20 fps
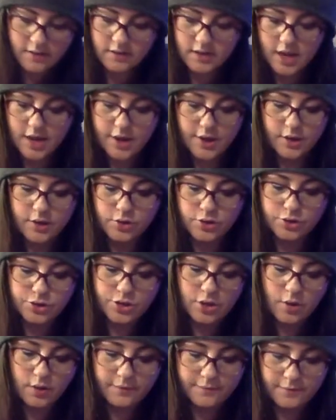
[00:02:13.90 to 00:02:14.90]
then
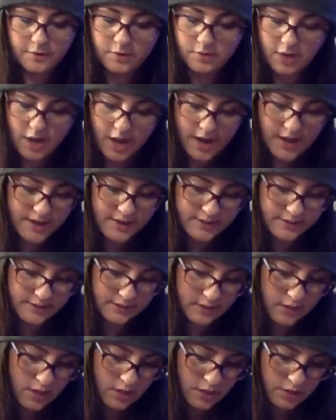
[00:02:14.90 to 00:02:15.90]
show it for you guys
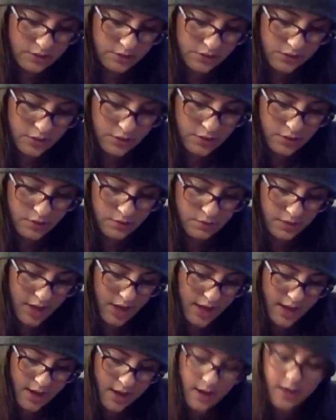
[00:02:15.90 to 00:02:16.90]
so you
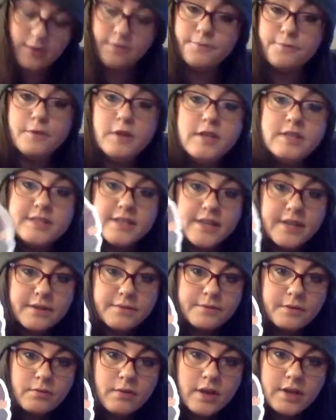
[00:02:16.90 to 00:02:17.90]
can freeze it
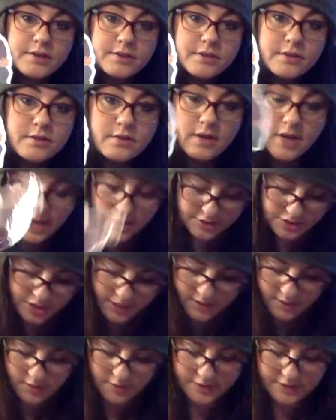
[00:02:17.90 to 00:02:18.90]
if you want to and
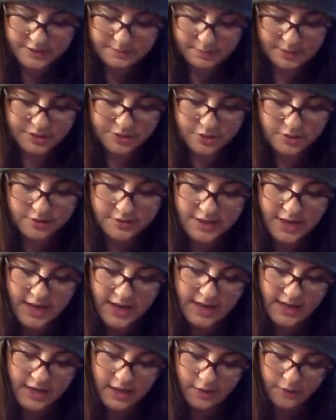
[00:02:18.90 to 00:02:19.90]
check out all these pictures.
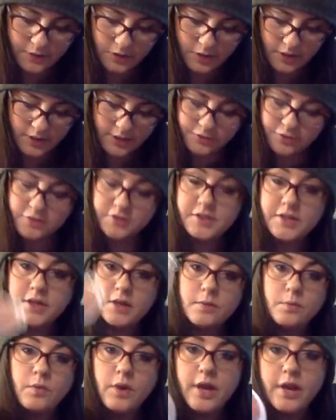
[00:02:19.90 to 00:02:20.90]
If you're interested in
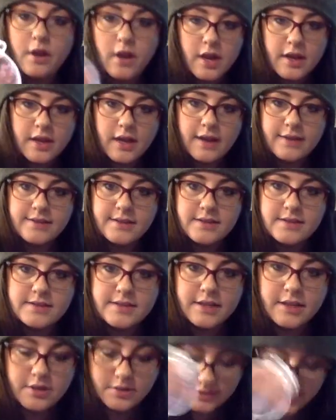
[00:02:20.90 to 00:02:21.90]
where I got these
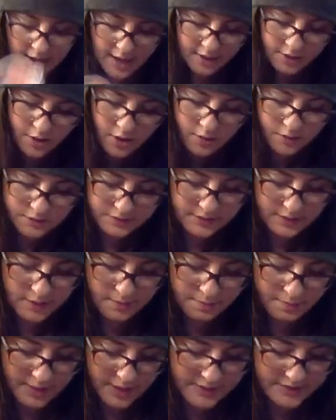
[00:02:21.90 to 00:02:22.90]
stickers, I don't know, it was
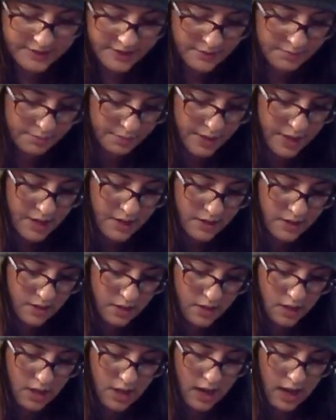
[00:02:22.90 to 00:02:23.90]
a present, but
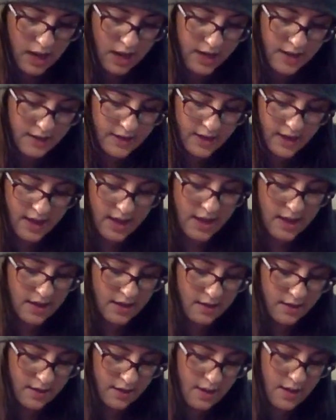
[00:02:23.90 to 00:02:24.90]
I
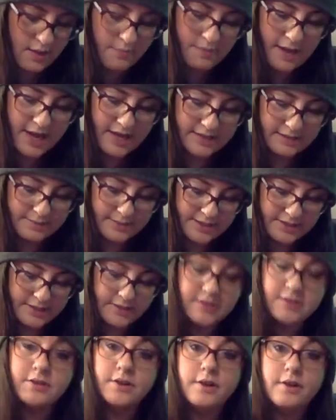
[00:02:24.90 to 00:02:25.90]
can ask my
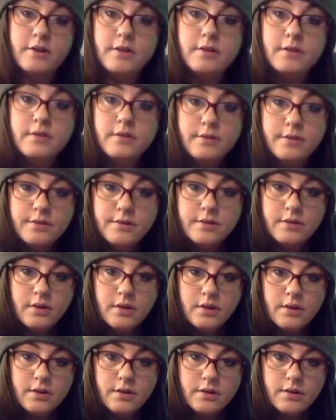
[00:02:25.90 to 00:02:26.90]
sister
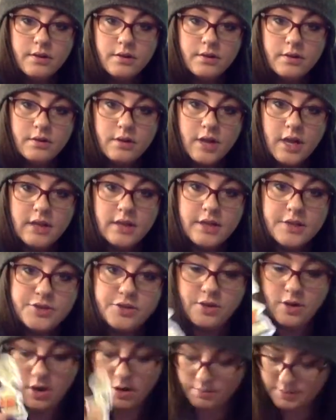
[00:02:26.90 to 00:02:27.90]
and let
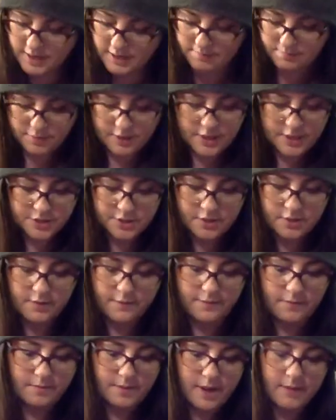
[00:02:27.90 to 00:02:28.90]
you know, but I'm pretty sure they're
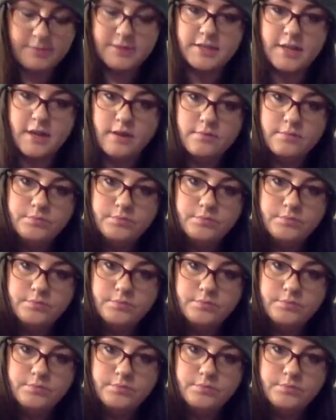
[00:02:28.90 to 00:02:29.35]
from Amazon.